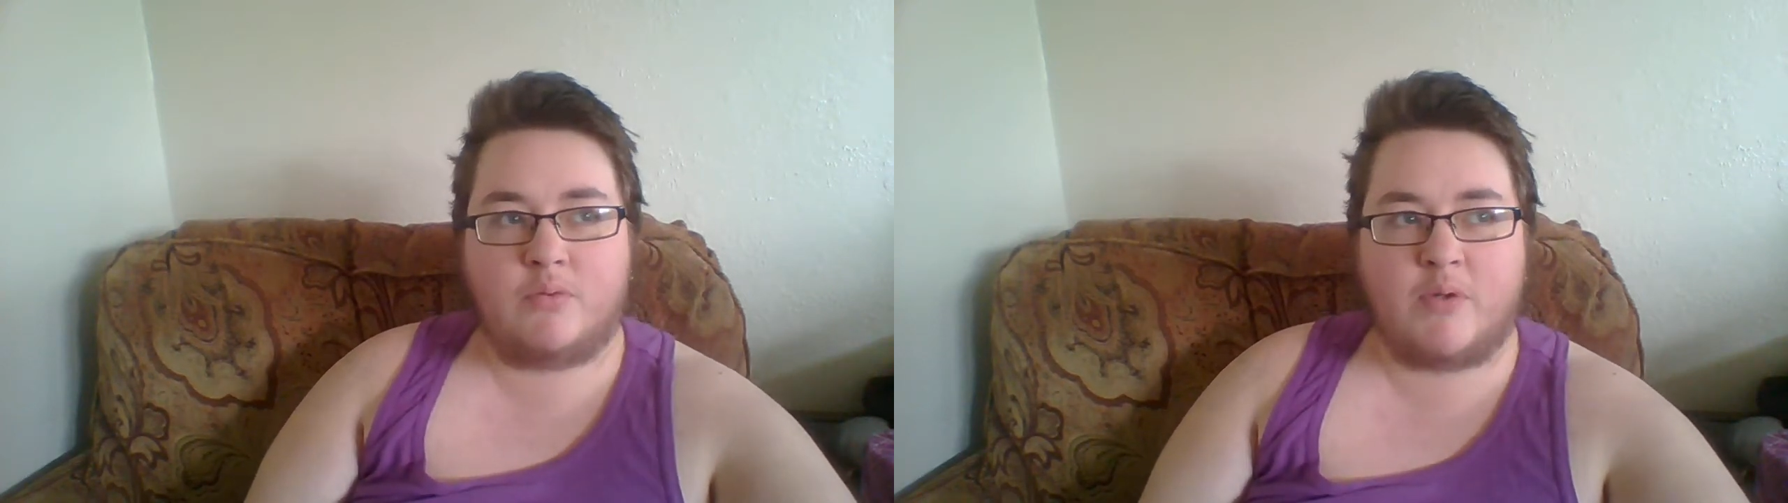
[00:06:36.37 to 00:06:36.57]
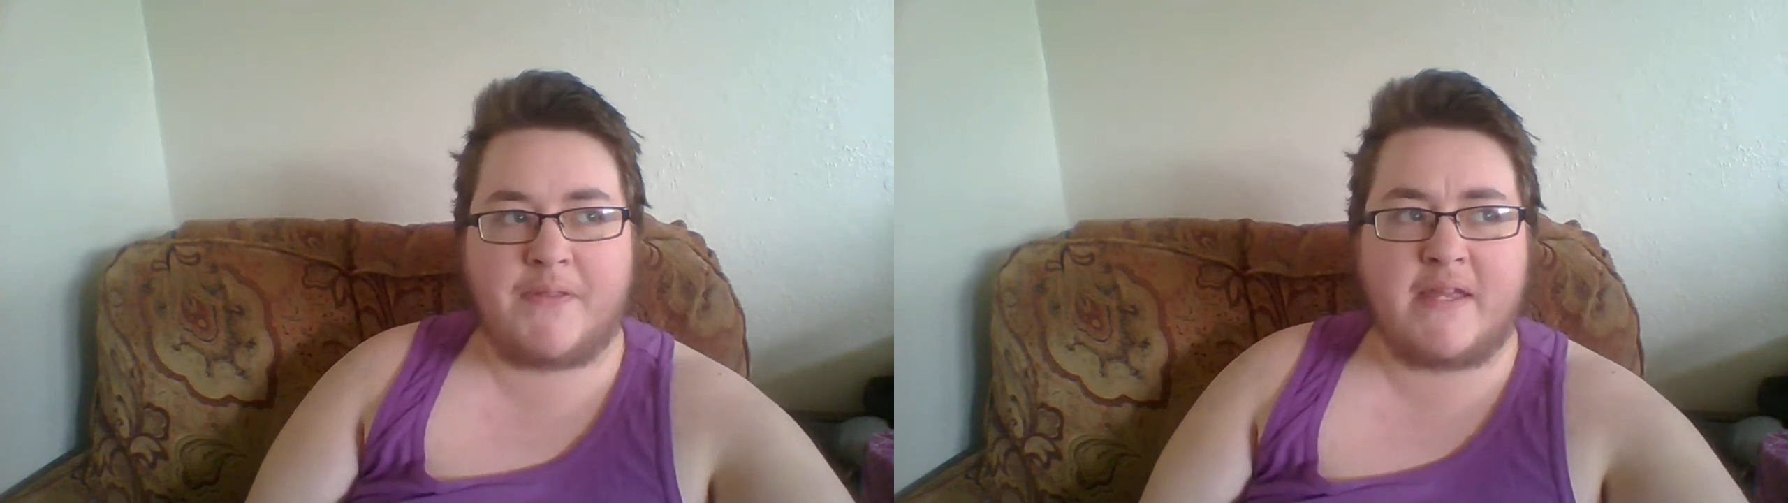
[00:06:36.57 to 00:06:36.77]

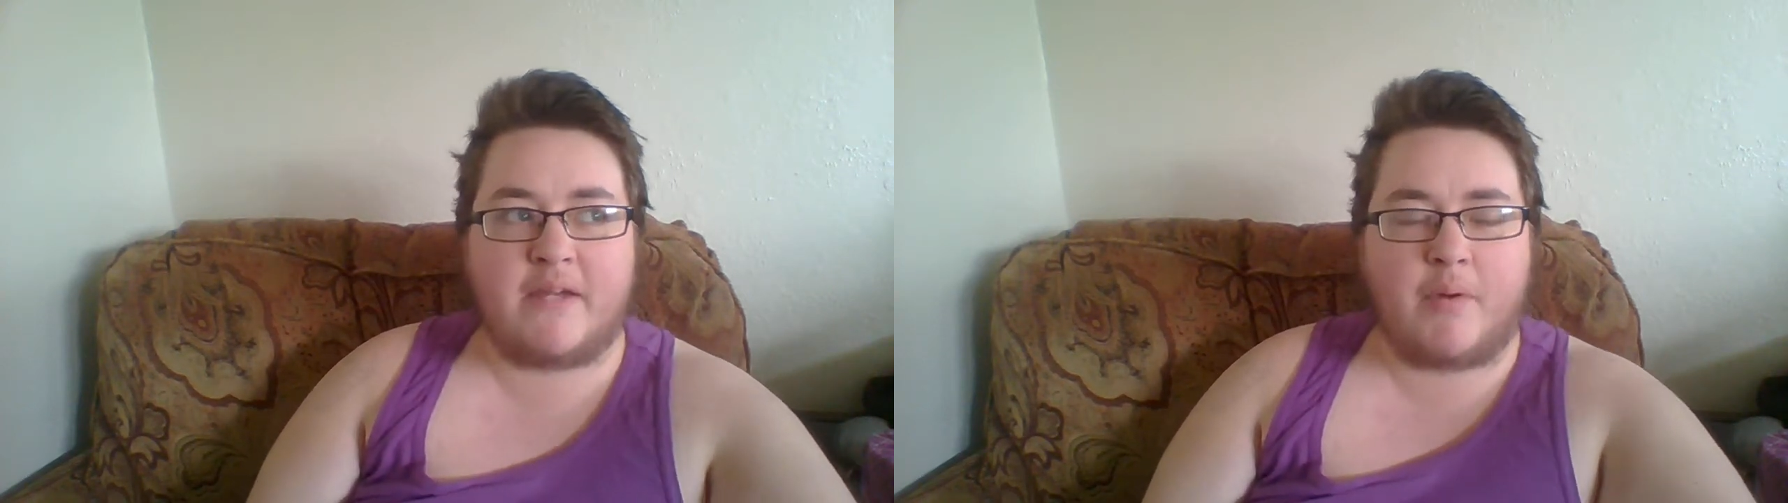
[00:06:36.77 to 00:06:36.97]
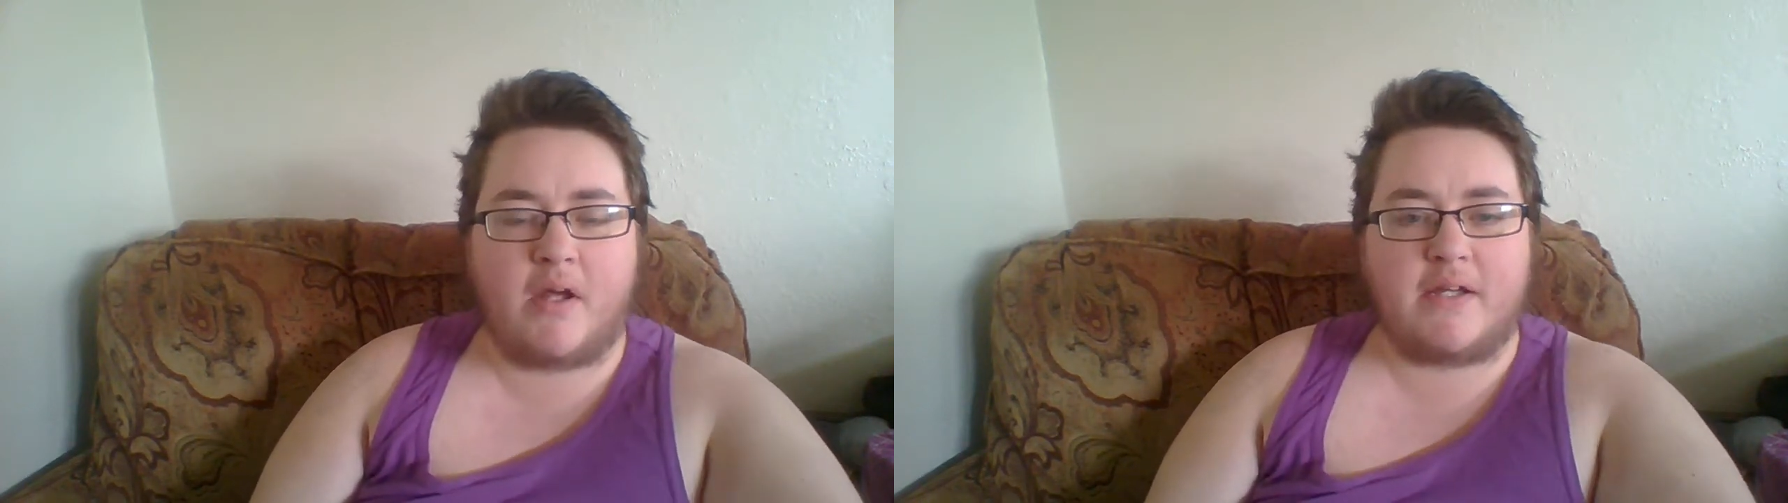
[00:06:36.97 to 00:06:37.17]
We're
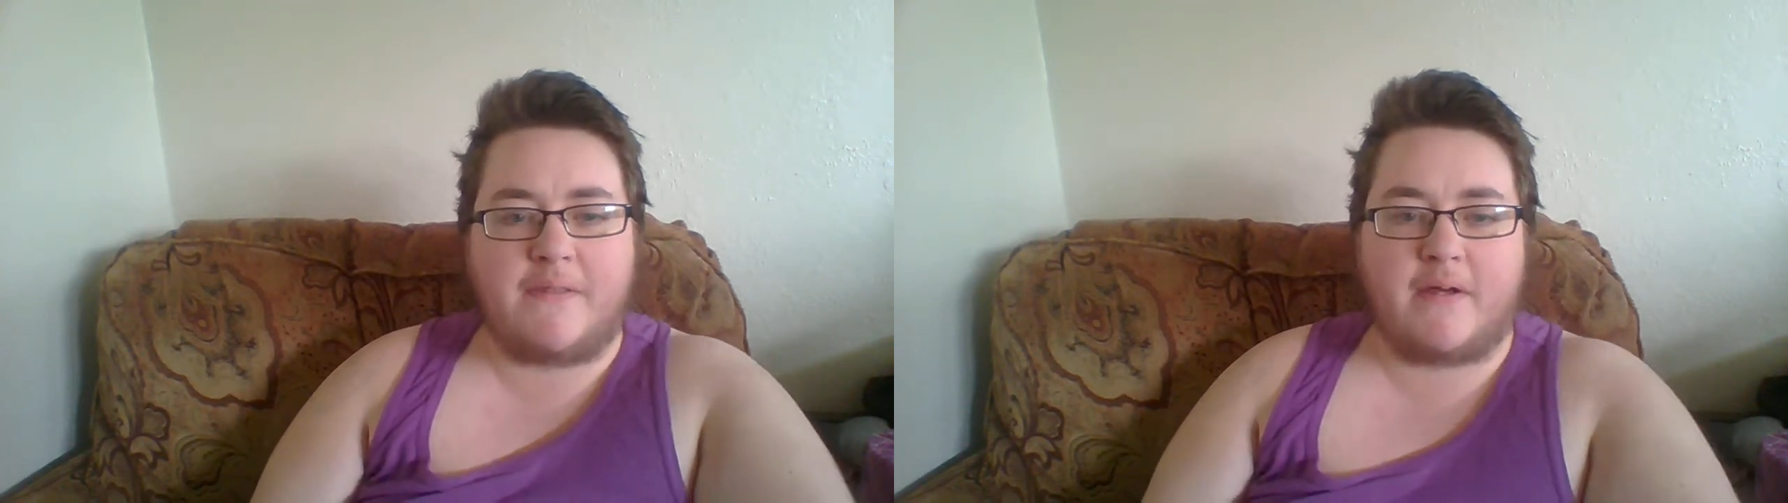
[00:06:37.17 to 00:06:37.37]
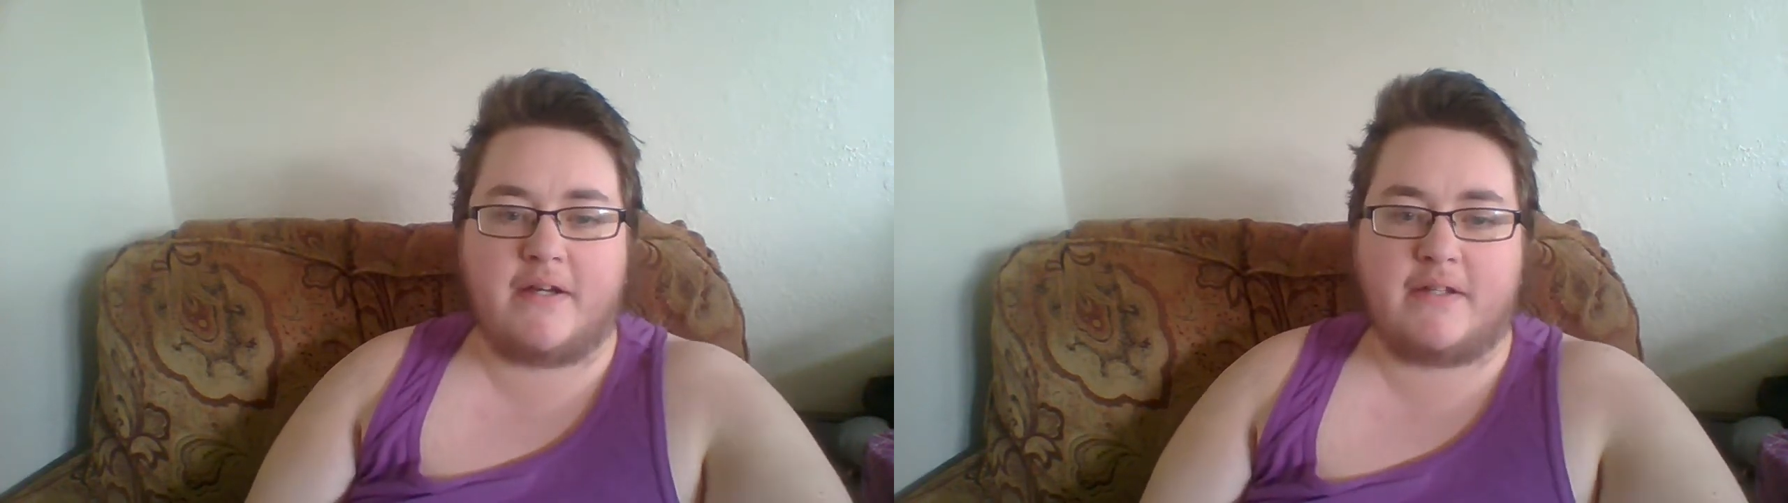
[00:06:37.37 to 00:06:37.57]
thinking probably
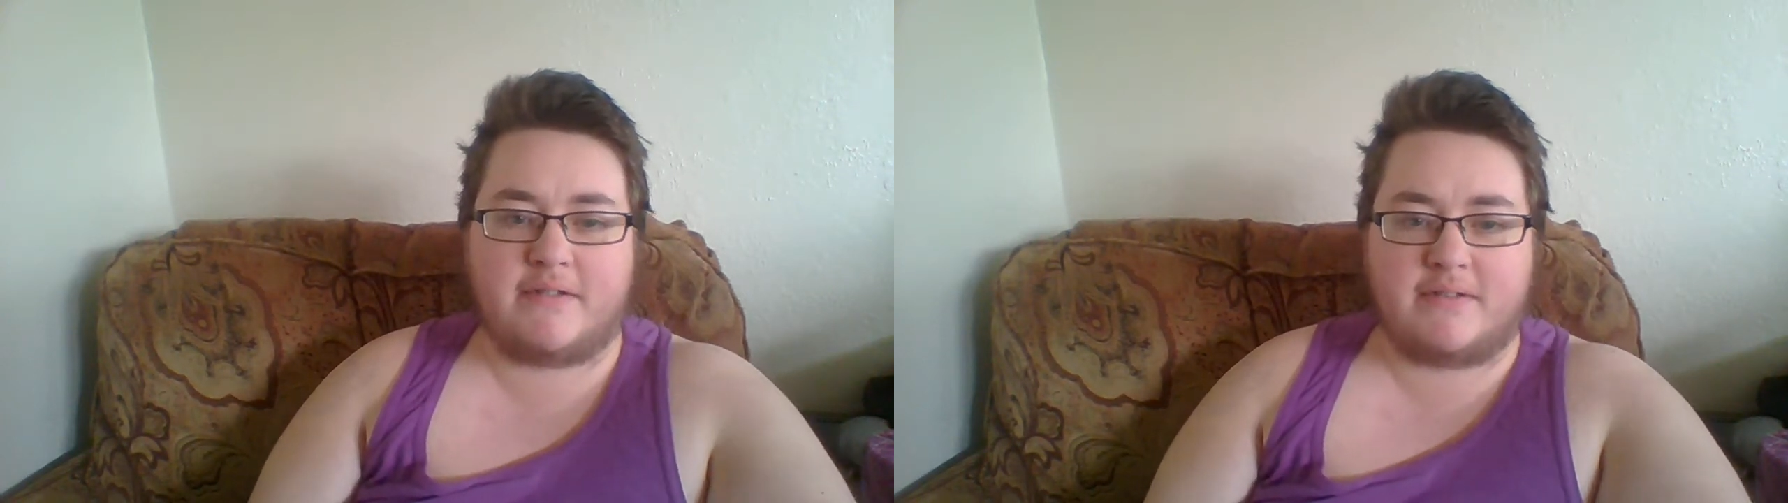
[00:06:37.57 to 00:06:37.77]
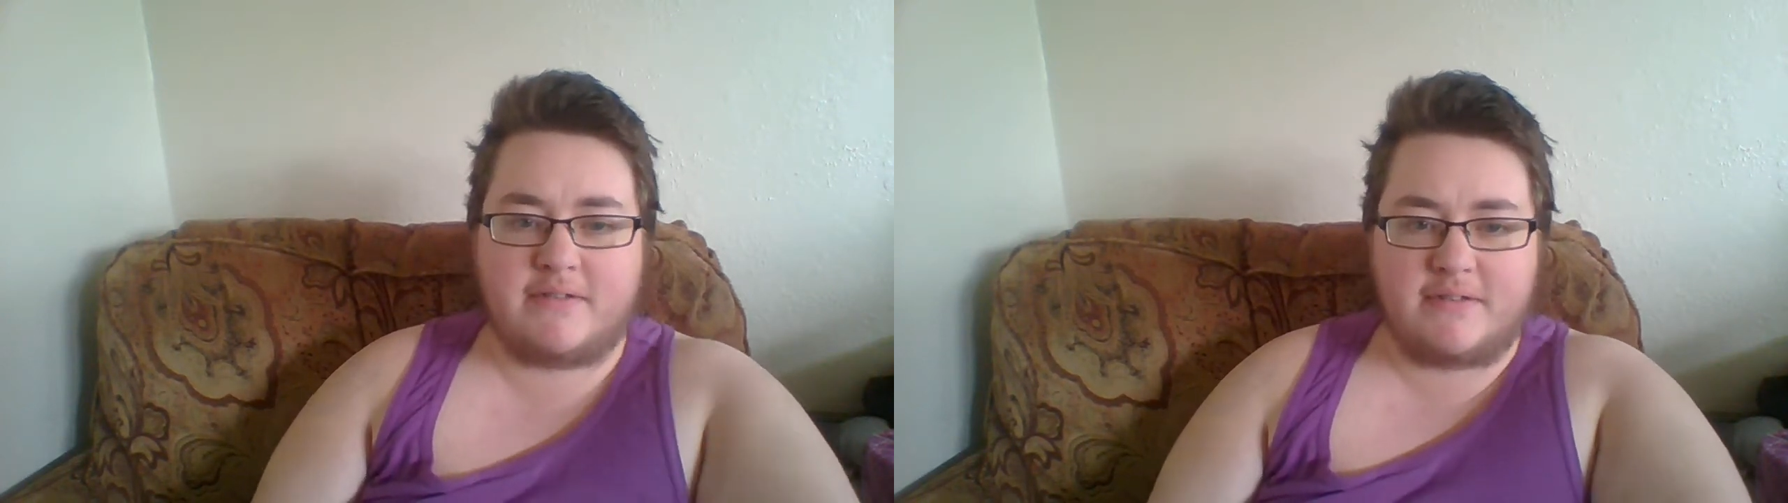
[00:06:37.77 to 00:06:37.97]

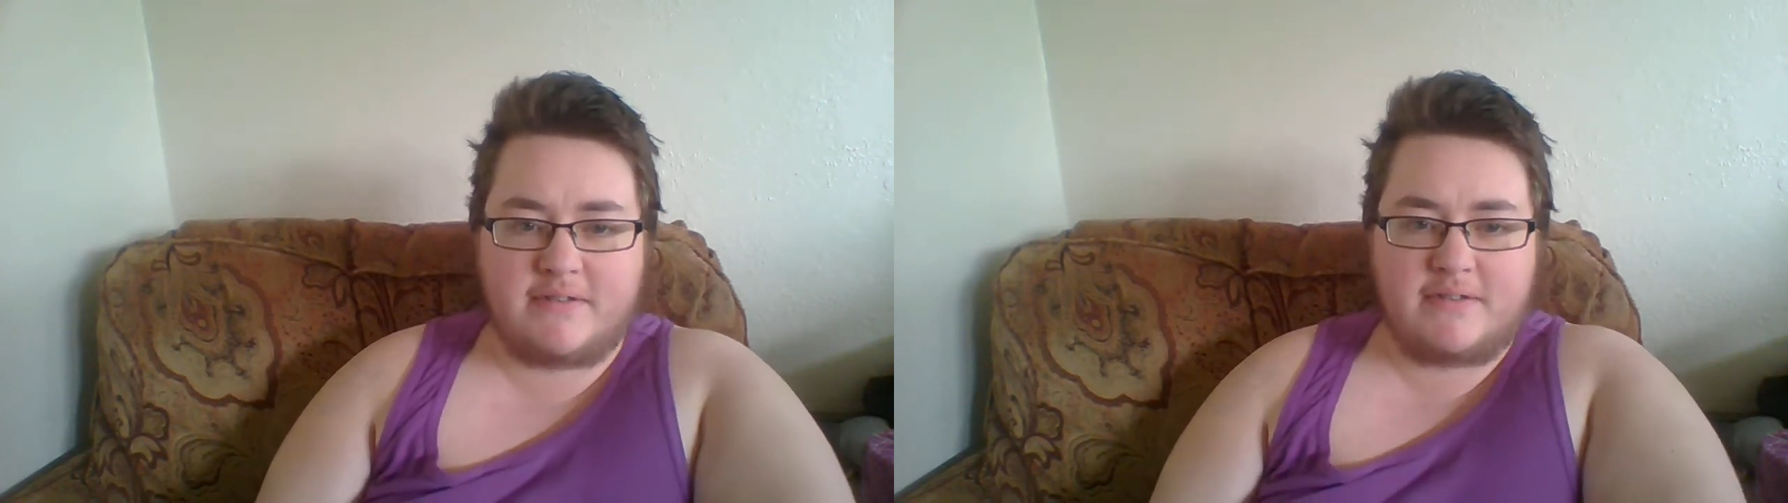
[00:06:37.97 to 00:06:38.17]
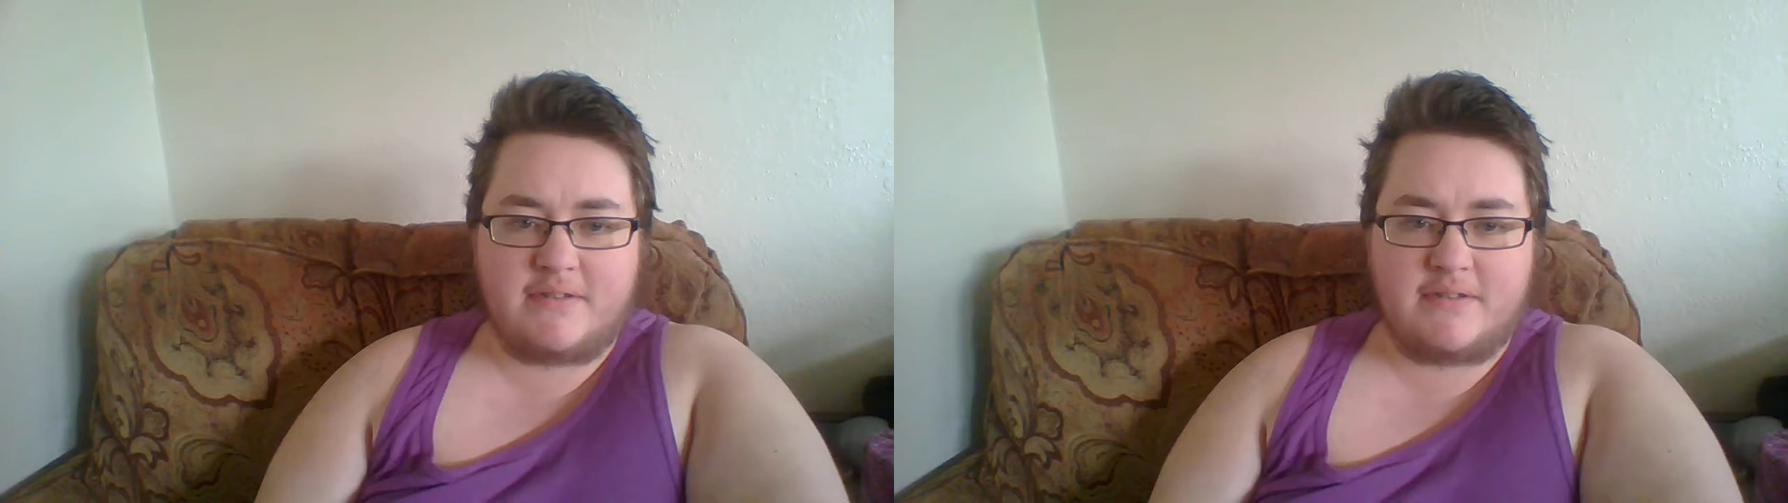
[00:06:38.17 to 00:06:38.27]
the